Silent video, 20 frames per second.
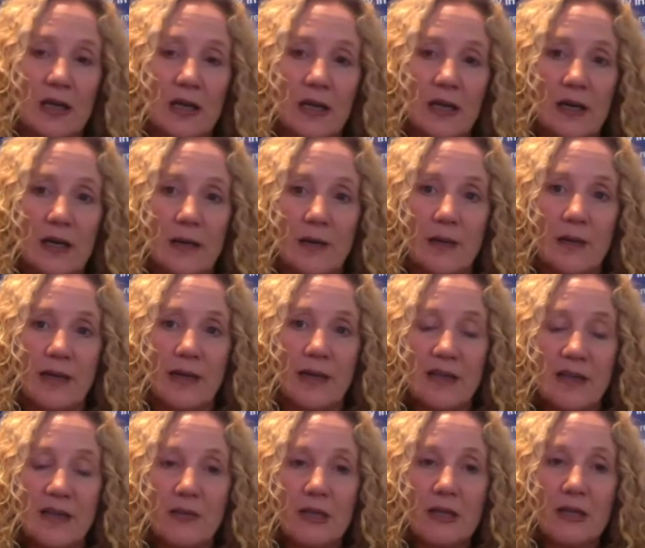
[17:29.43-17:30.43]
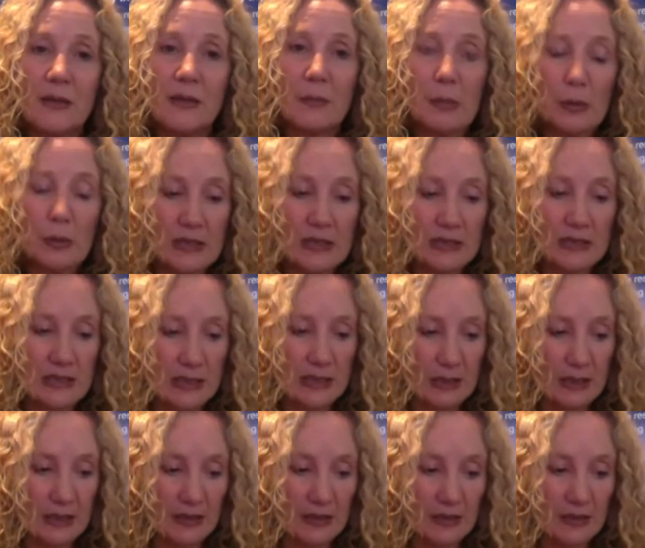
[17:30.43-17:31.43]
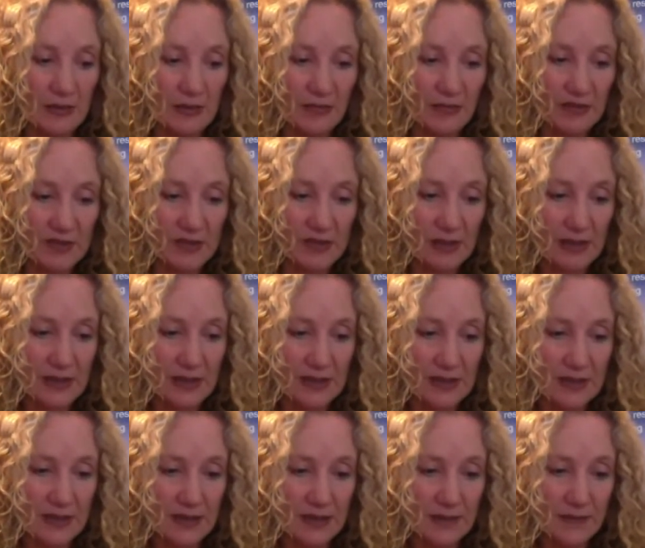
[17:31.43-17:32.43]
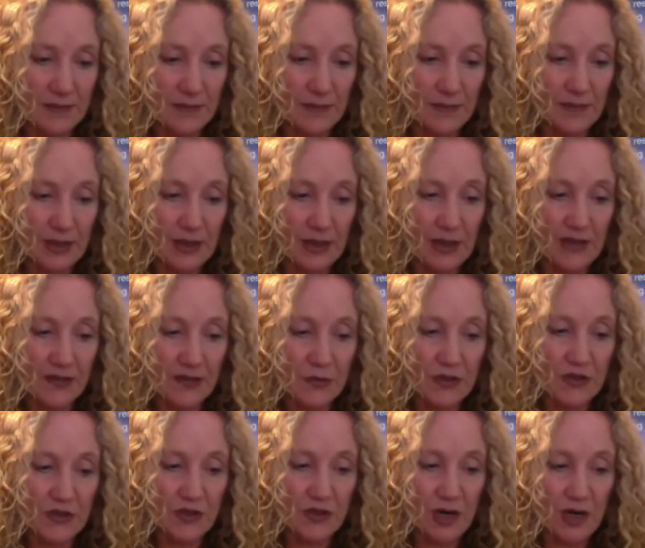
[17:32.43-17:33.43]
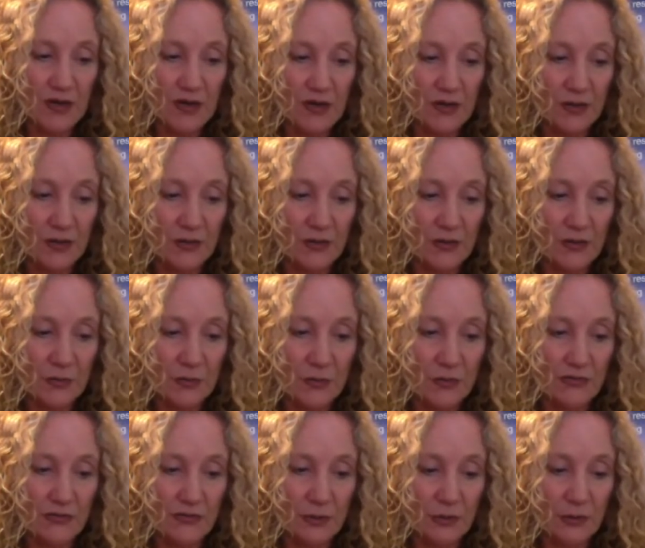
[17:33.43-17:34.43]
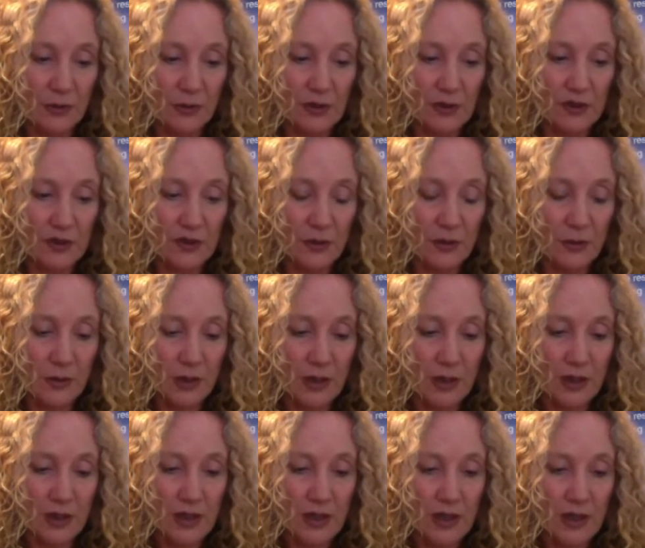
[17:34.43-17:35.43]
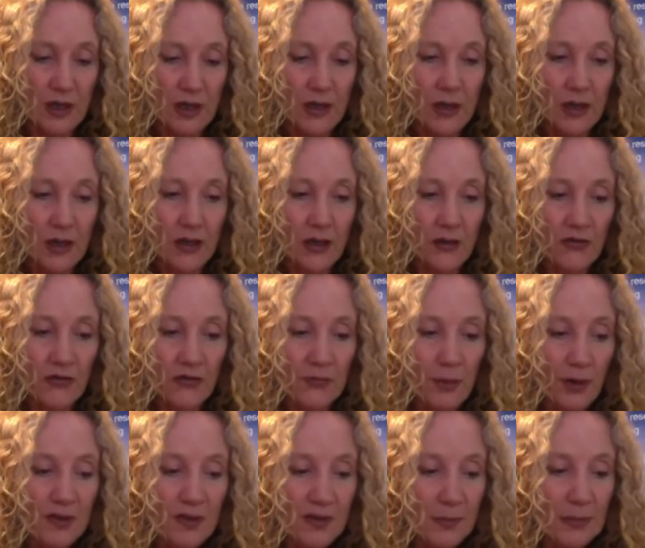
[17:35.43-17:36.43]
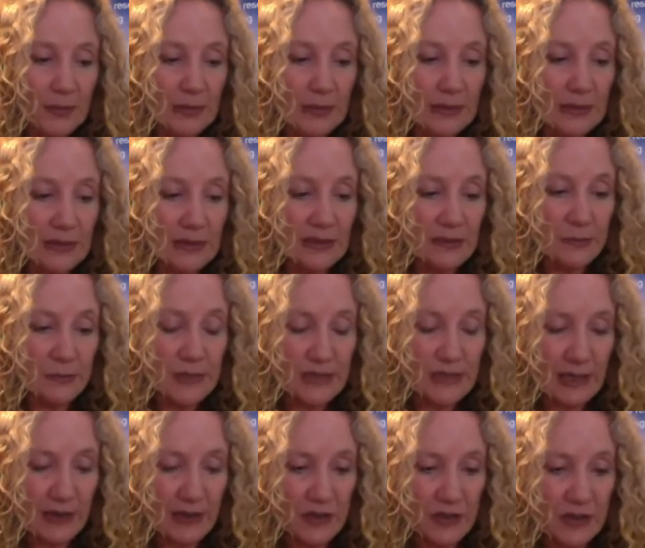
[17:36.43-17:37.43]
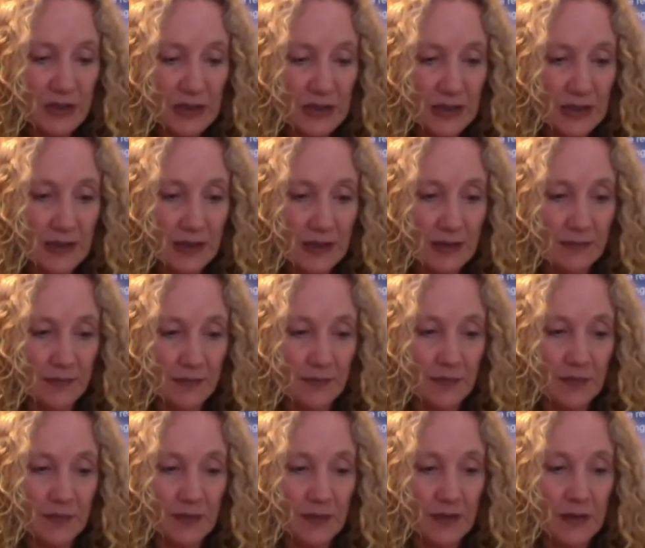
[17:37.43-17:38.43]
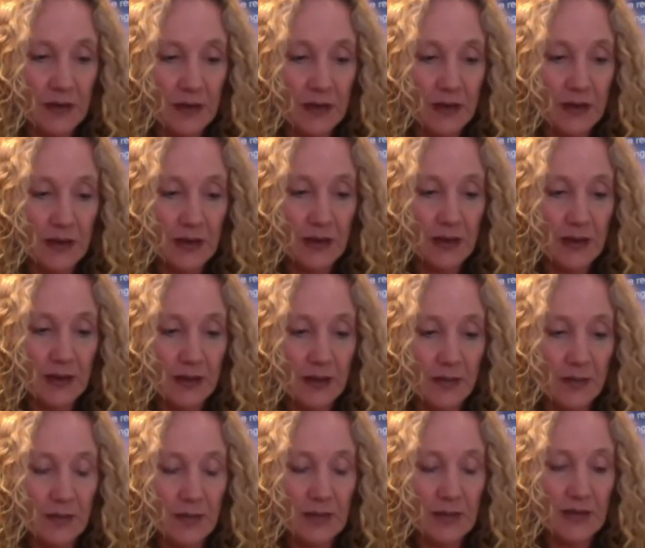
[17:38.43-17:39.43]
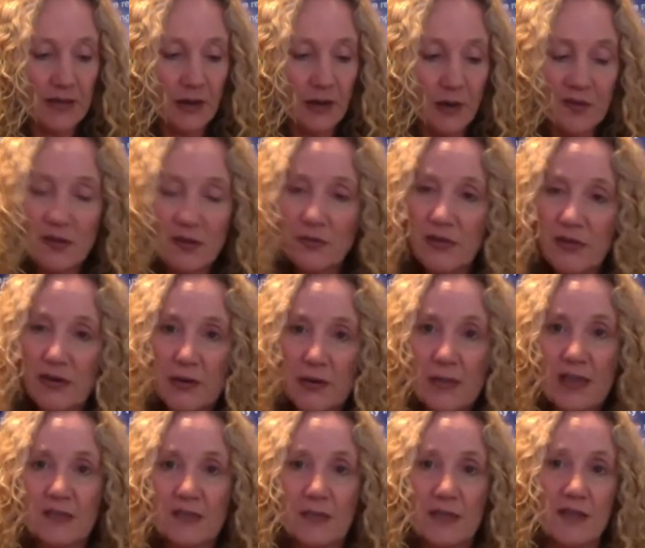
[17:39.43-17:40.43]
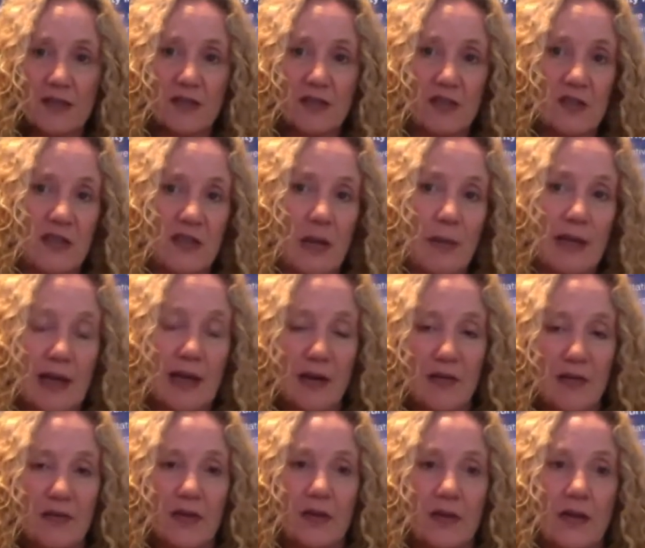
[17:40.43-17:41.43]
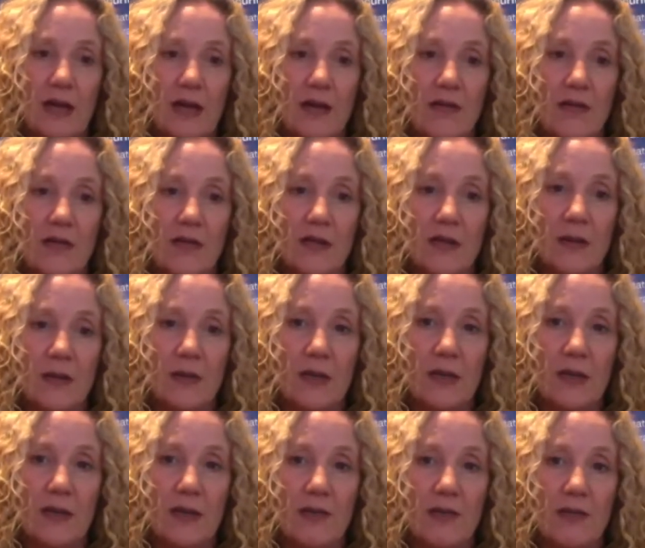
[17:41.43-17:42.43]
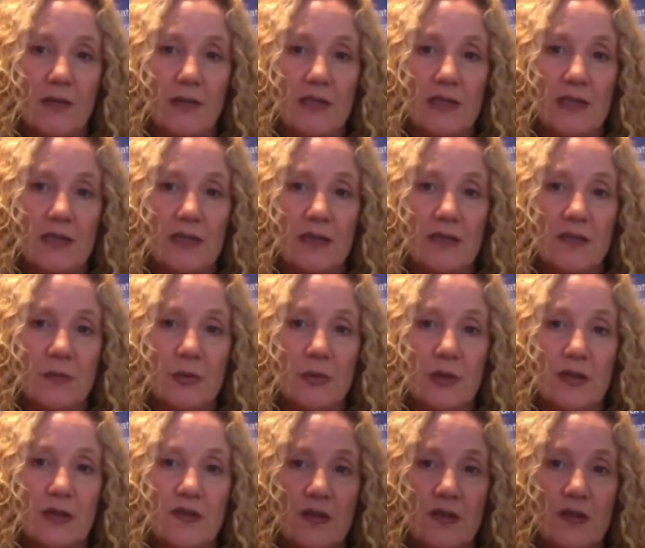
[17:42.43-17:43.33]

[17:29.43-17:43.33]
Um, and that's really important, I think, to emphasize um, as we try to, to move forward. So uh, a lot of possibilities potentially, um, uh, but also very mixed messages coming out of the out of the Kabila government at this point.